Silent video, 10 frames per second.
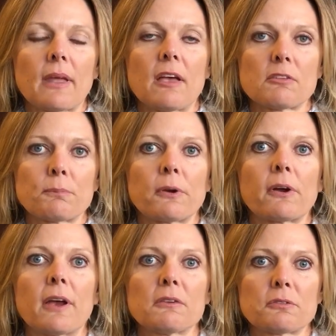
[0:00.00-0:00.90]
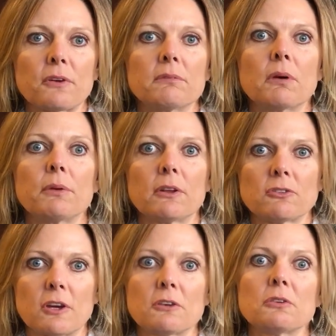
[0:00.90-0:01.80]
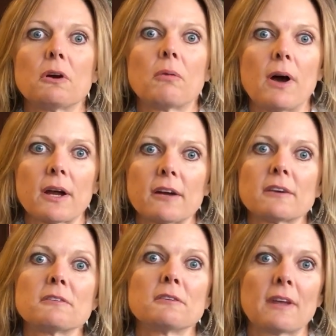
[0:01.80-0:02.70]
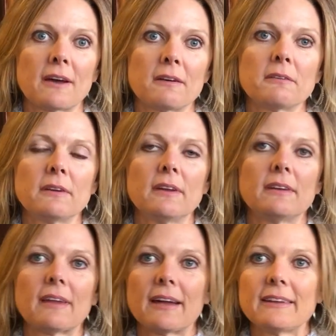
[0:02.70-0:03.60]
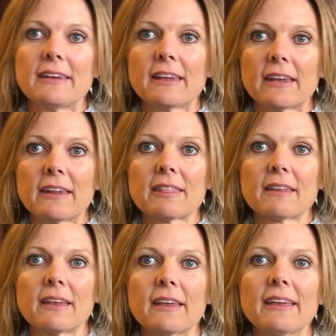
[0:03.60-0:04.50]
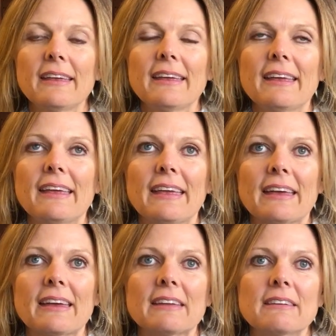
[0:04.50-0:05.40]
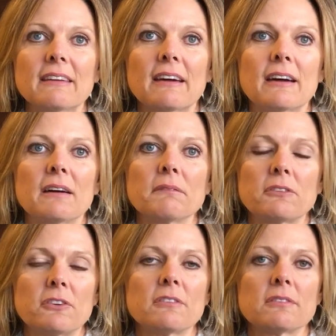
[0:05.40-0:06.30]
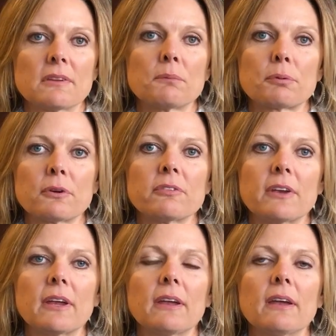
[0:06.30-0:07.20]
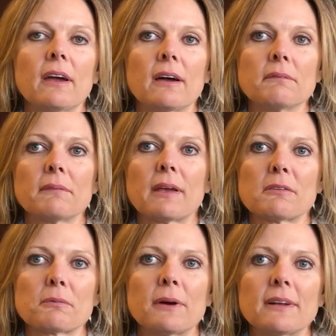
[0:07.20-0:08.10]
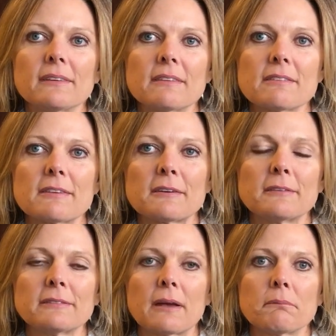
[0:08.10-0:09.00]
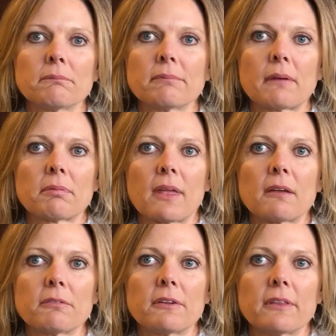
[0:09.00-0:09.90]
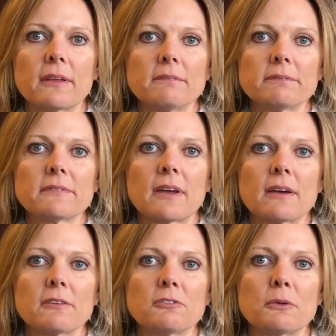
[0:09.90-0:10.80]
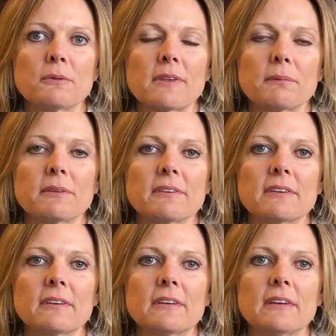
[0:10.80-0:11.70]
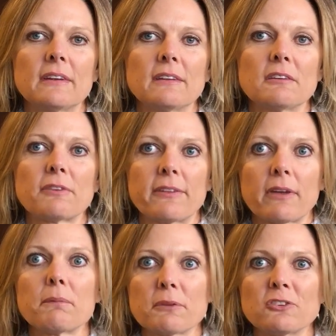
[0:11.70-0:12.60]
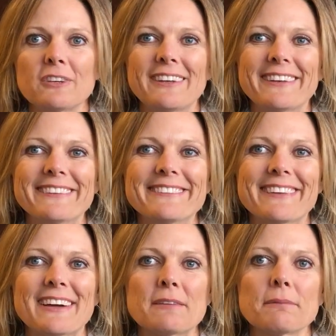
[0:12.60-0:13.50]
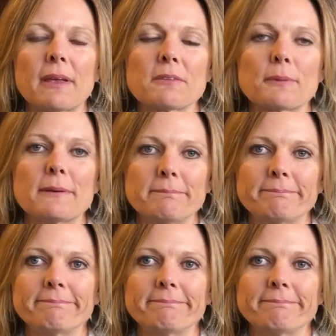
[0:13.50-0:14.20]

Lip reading: has progressed from a wheelchair to a walker to now not needing anything. And she's improving as well, and so I'm thankful that she was able to find the help that she needed as well.